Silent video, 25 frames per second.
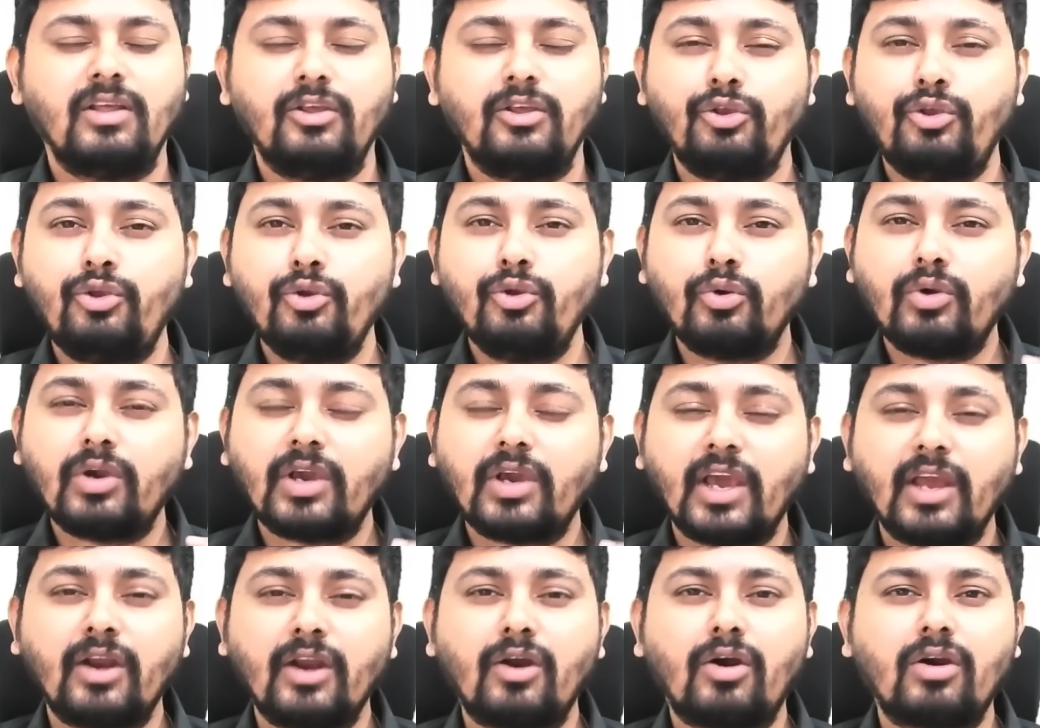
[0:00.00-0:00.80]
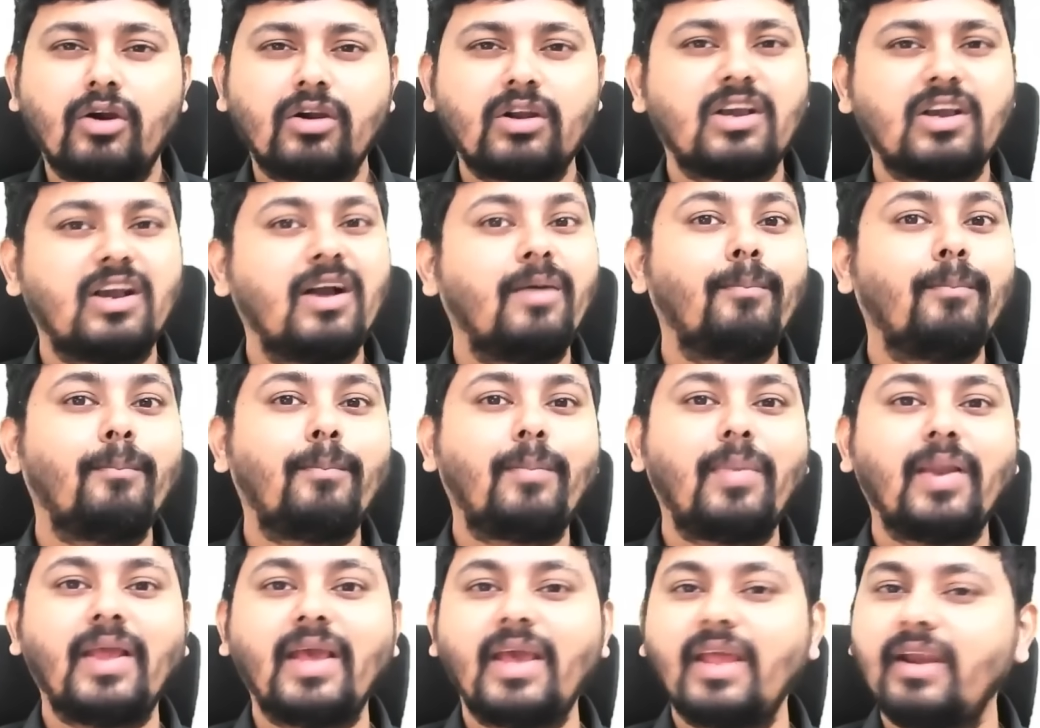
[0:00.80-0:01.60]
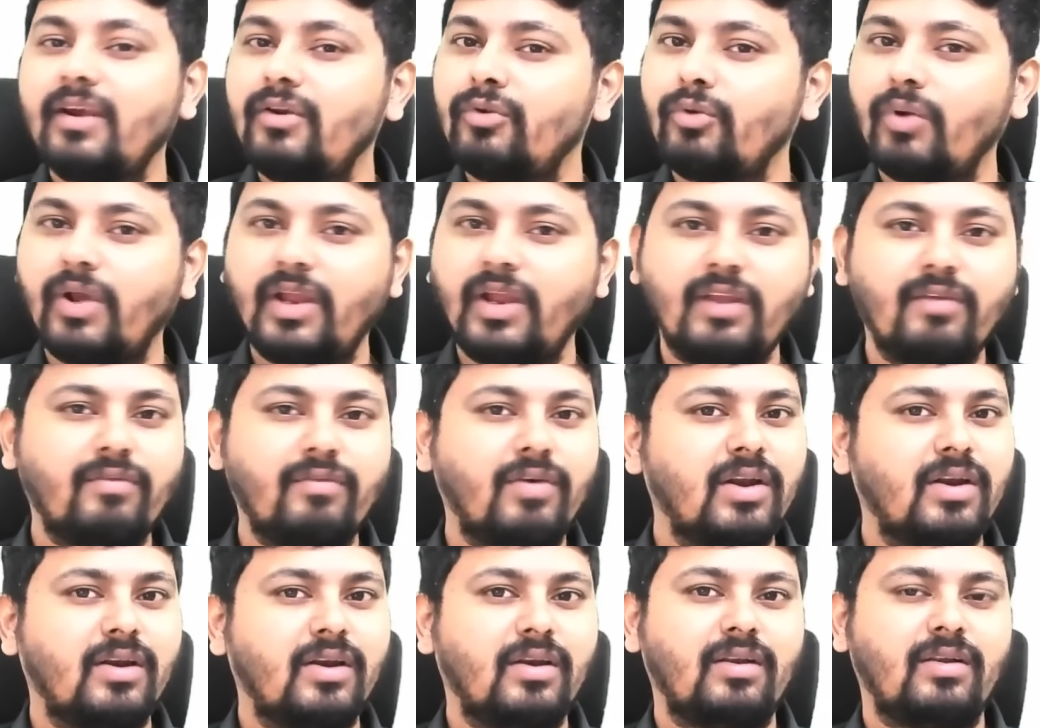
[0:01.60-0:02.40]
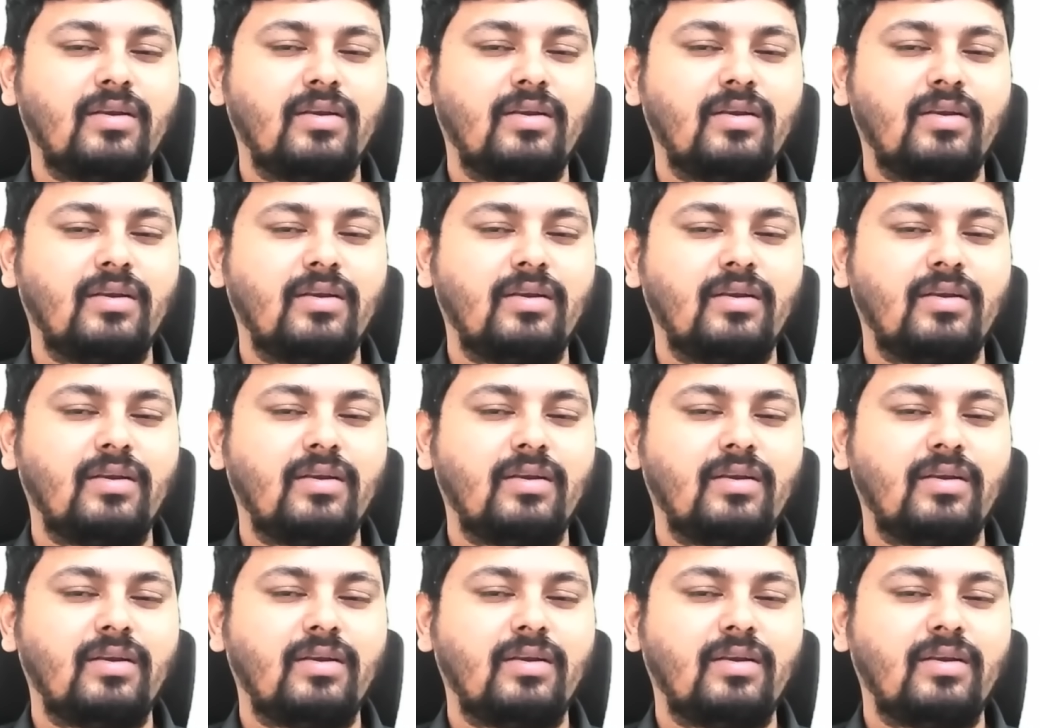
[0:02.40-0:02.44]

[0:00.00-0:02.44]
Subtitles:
You cannot complain to anyone.